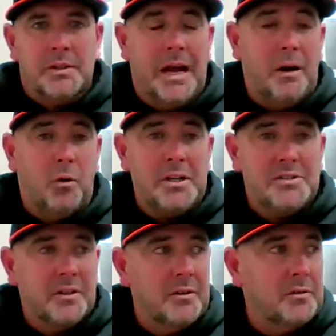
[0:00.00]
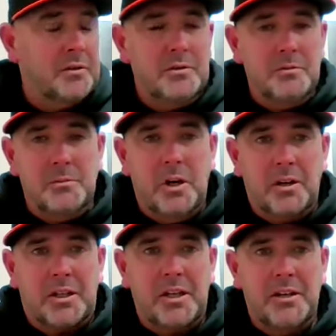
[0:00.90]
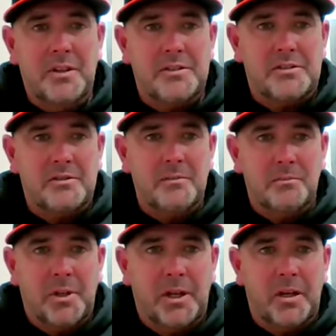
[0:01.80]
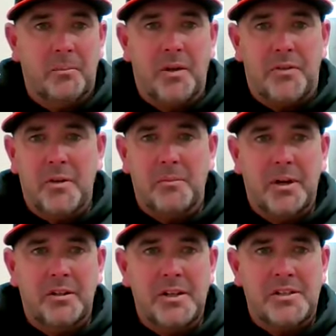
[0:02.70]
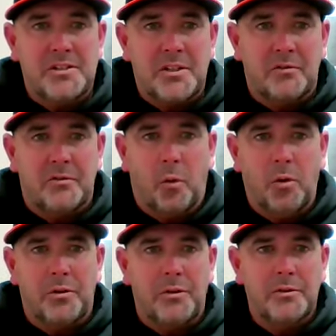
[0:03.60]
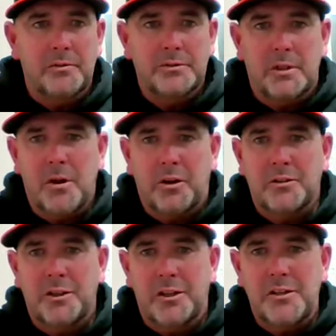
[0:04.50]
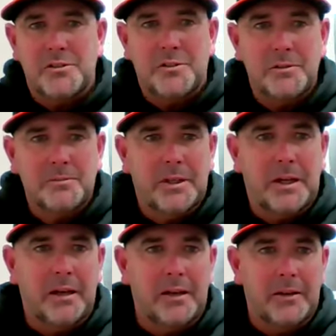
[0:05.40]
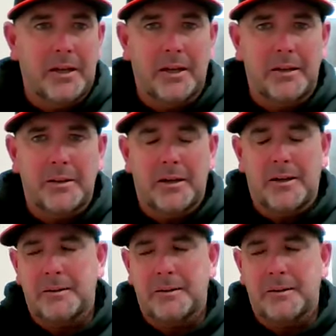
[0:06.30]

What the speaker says: Yeah, well, he's a young kid that's played a month in the big leagues, and he's hitting fourth in the American League East. And